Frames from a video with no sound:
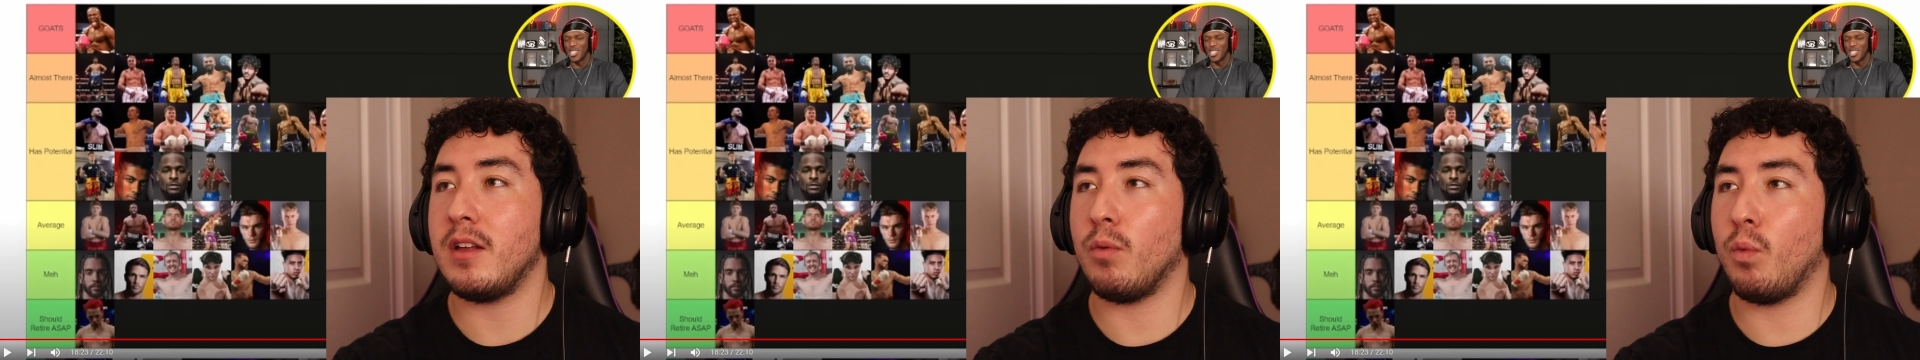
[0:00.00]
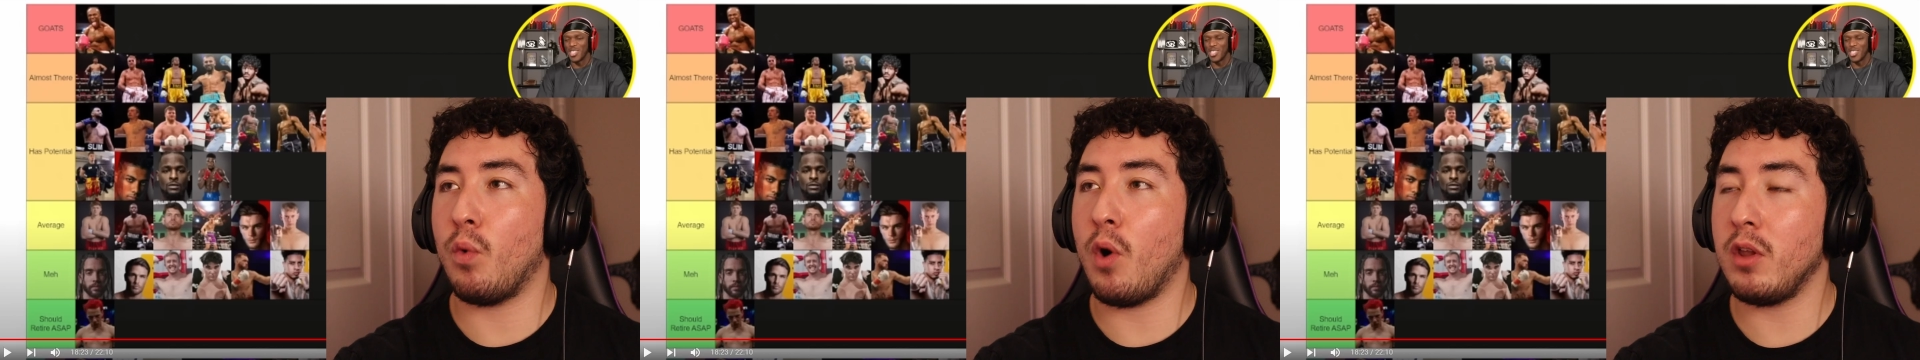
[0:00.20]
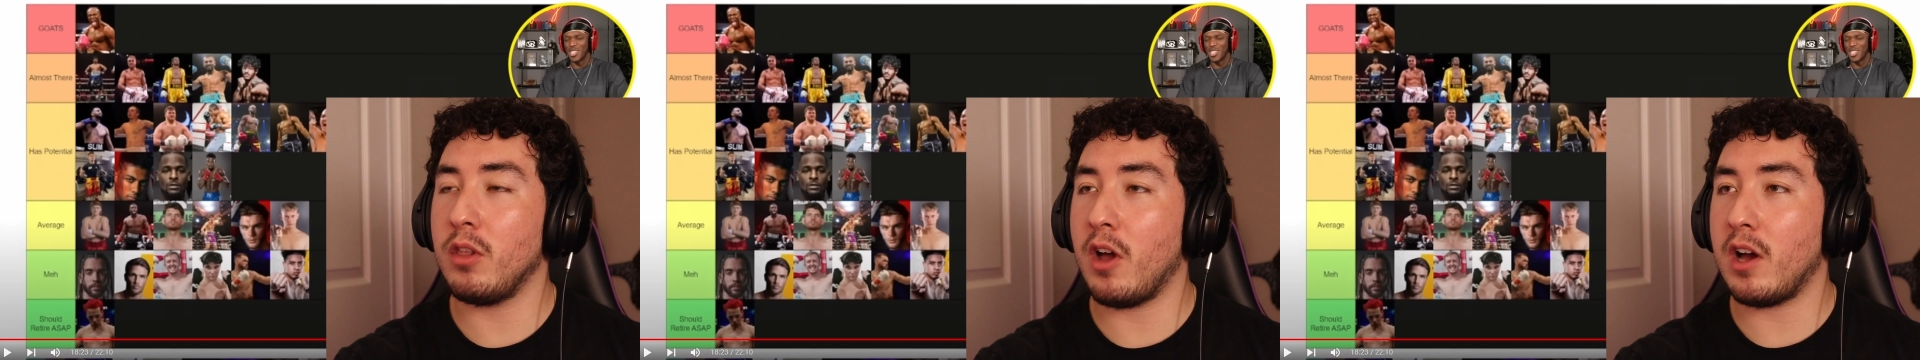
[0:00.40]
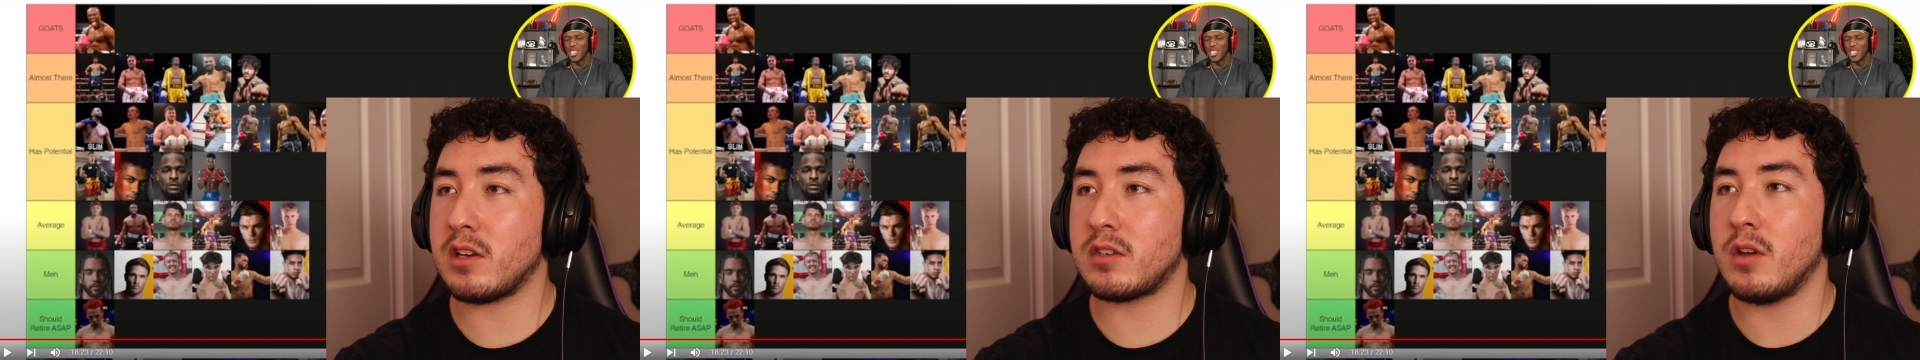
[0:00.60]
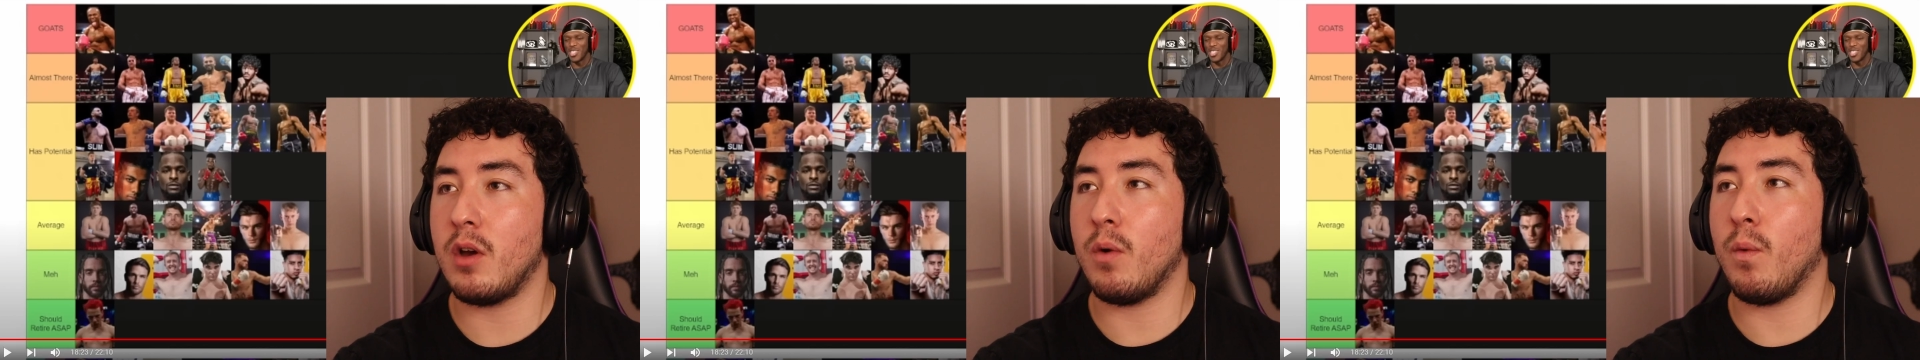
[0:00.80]
One
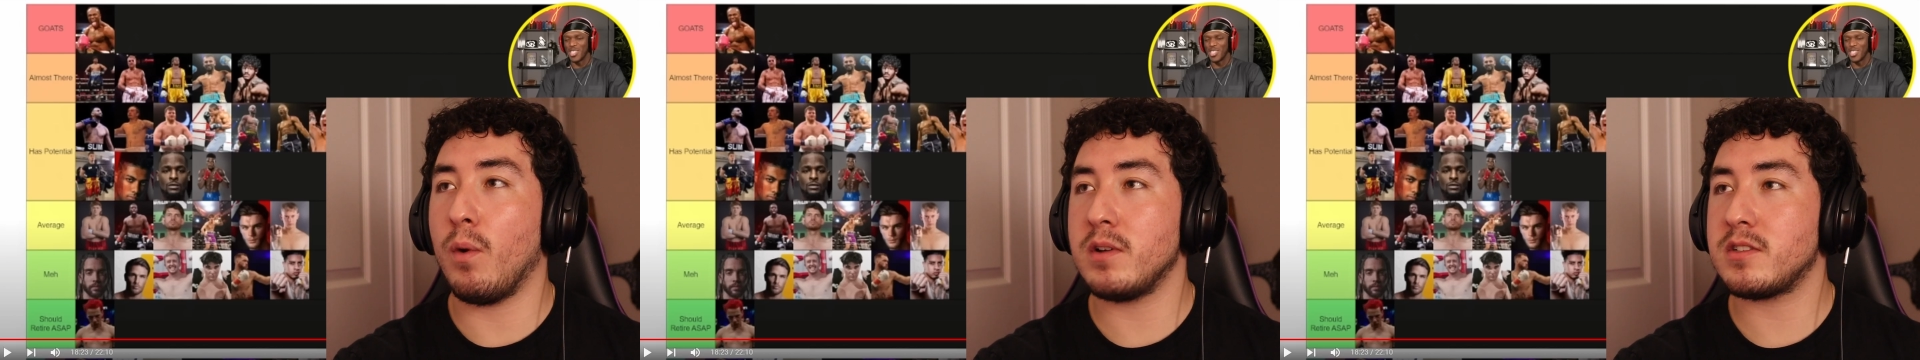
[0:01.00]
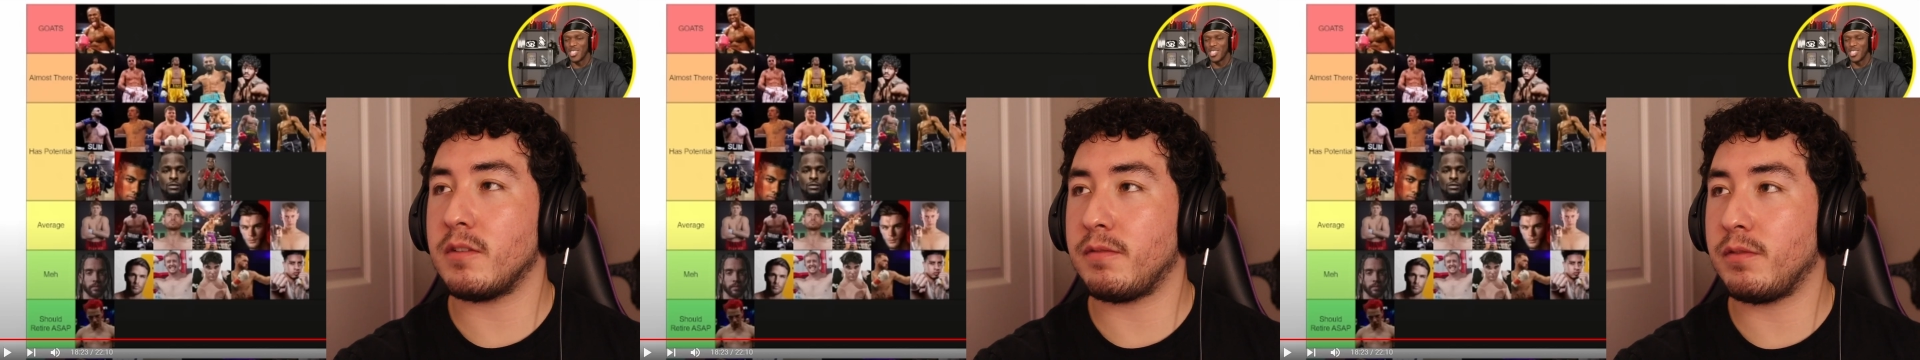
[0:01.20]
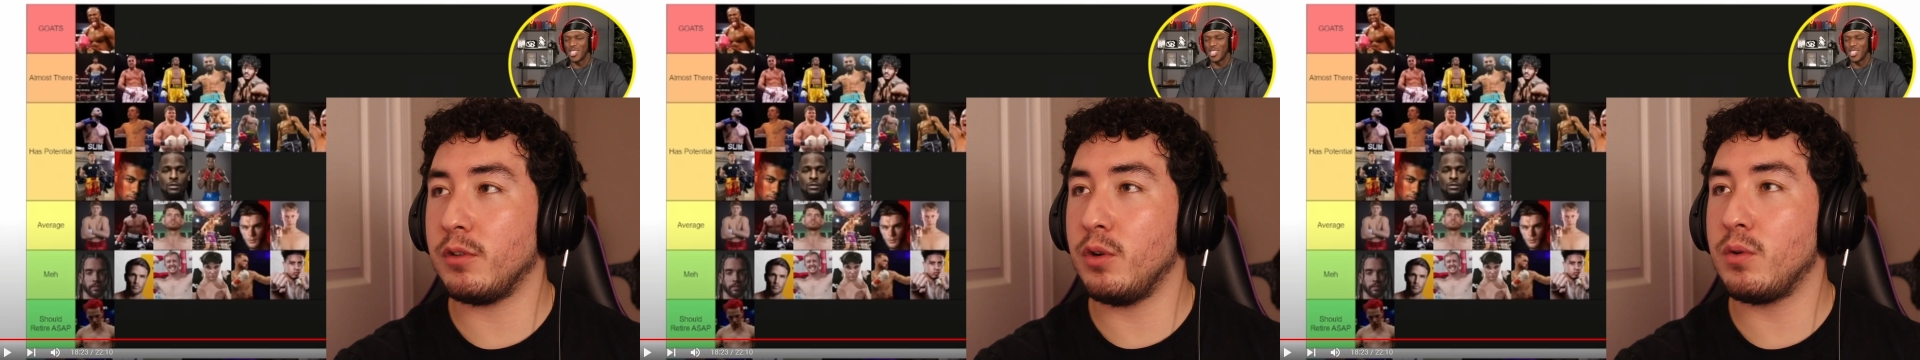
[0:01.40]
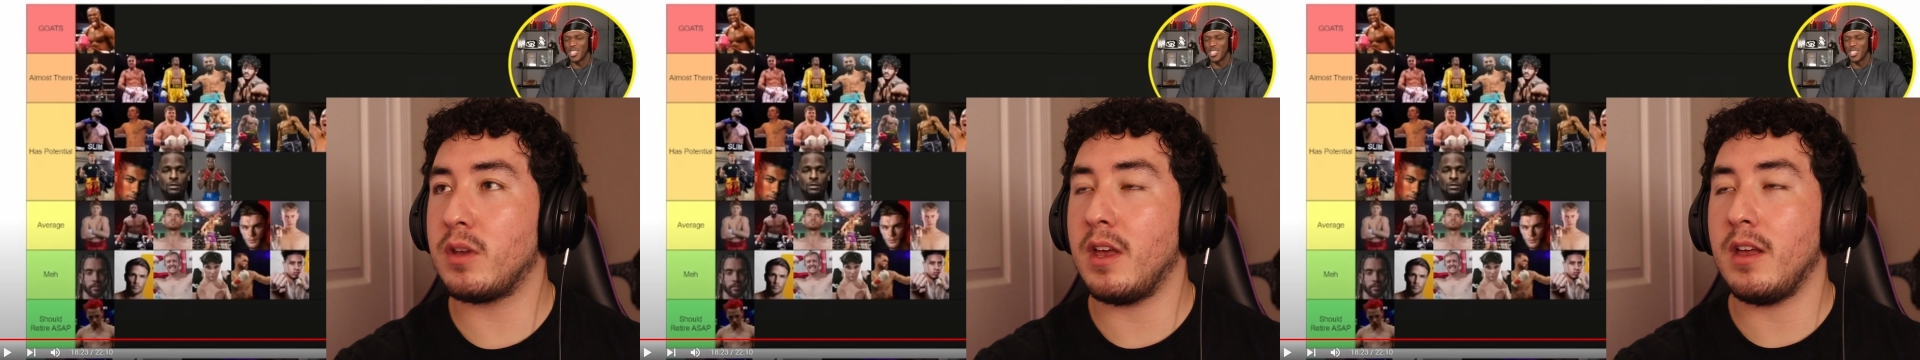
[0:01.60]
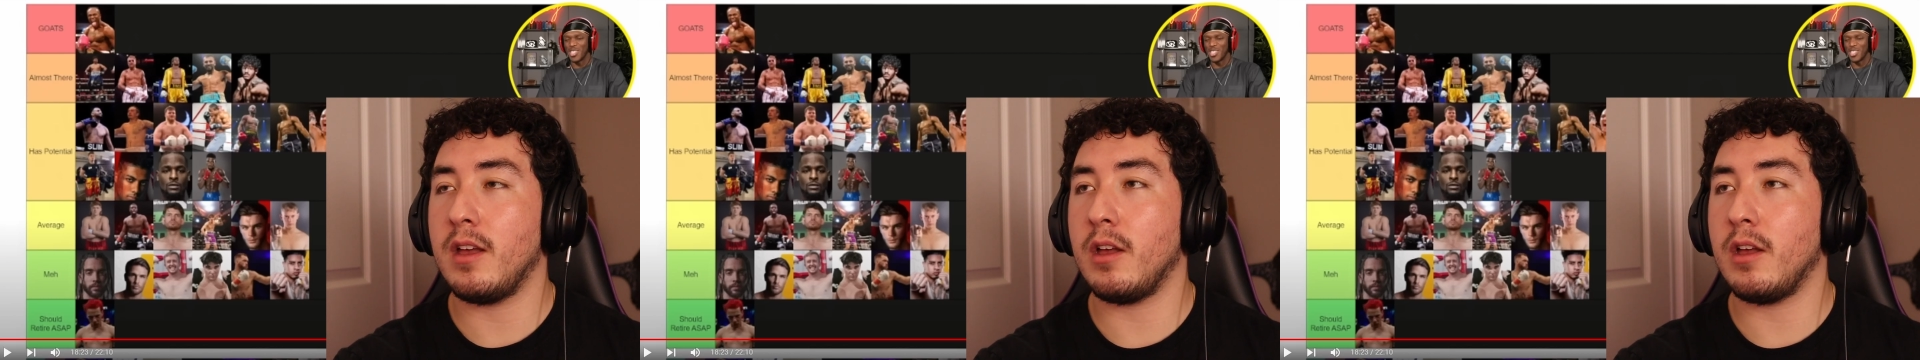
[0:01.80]
loss was a fluke.